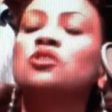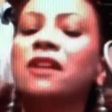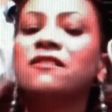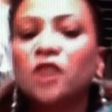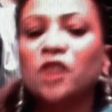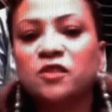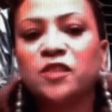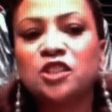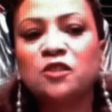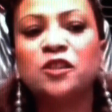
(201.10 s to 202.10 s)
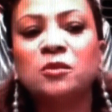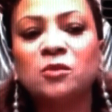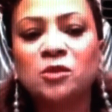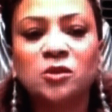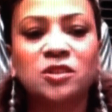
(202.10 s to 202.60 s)
to do my first feature
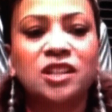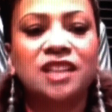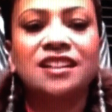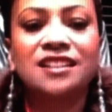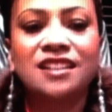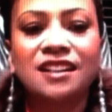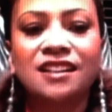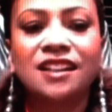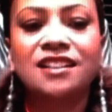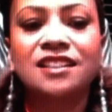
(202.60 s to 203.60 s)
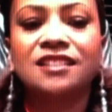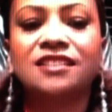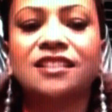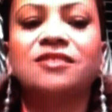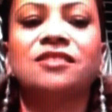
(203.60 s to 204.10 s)
film, which was Jessica Sinclair's Thug
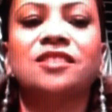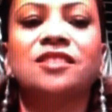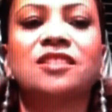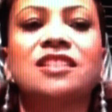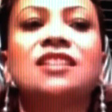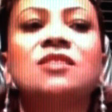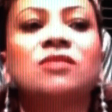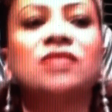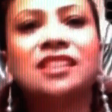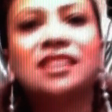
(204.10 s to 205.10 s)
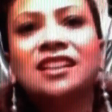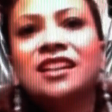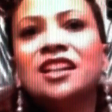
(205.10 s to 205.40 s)
Love, which is this one. Thug